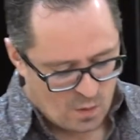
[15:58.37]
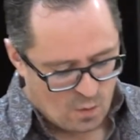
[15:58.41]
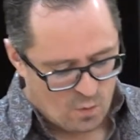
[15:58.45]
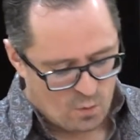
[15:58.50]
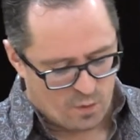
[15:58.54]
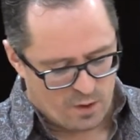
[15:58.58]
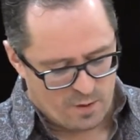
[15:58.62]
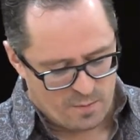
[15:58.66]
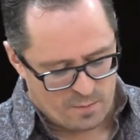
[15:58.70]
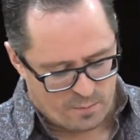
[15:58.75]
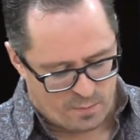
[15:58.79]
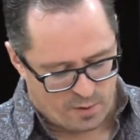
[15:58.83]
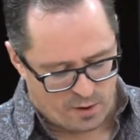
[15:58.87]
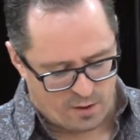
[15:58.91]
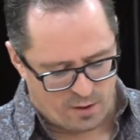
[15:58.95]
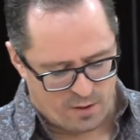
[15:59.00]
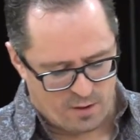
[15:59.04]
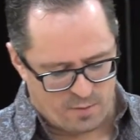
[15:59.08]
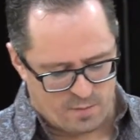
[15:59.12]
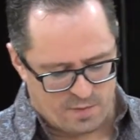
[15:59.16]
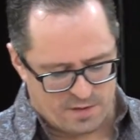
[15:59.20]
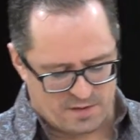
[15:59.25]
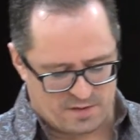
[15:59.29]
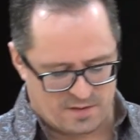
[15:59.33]
When
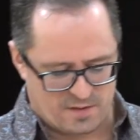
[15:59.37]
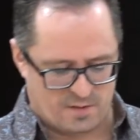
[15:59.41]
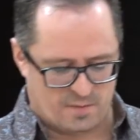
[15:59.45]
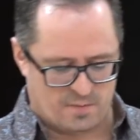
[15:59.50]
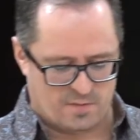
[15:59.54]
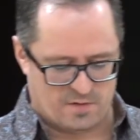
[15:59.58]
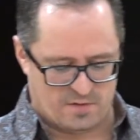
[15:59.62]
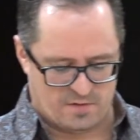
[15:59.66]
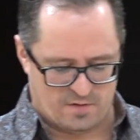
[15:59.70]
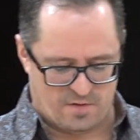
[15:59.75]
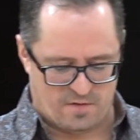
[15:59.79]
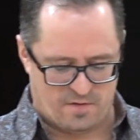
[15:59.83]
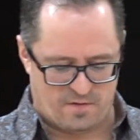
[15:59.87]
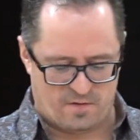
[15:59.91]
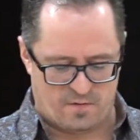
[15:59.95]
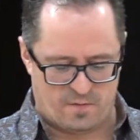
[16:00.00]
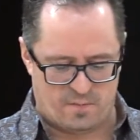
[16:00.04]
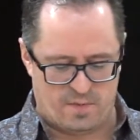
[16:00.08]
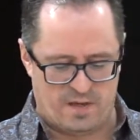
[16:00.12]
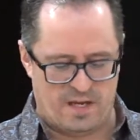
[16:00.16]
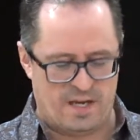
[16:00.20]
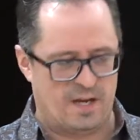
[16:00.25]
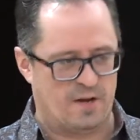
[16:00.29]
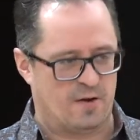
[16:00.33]
Barnabas
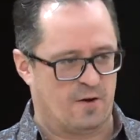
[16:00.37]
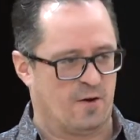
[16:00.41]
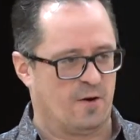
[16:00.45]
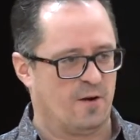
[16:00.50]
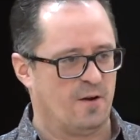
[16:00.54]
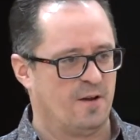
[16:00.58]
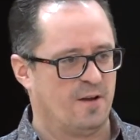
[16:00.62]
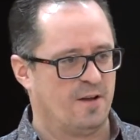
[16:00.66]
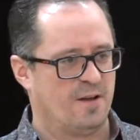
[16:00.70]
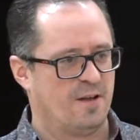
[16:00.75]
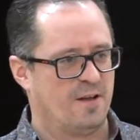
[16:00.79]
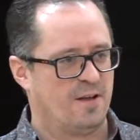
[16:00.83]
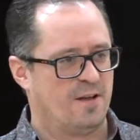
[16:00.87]
observed Peter,